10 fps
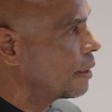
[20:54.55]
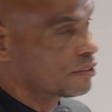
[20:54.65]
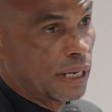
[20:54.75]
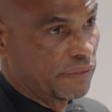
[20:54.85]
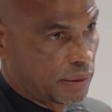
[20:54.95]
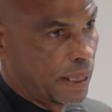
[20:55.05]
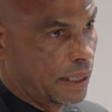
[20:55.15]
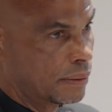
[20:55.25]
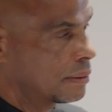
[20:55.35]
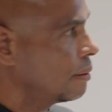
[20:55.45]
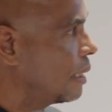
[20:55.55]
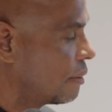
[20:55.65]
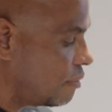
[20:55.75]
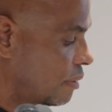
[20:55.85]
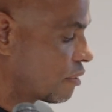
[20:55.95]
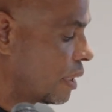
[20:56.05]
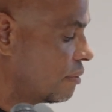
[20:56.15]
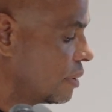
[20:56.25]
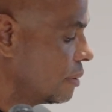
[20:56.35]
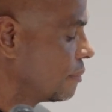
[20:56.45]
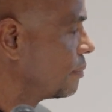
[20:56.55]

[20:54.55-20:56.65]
traffic pattern of Grenville.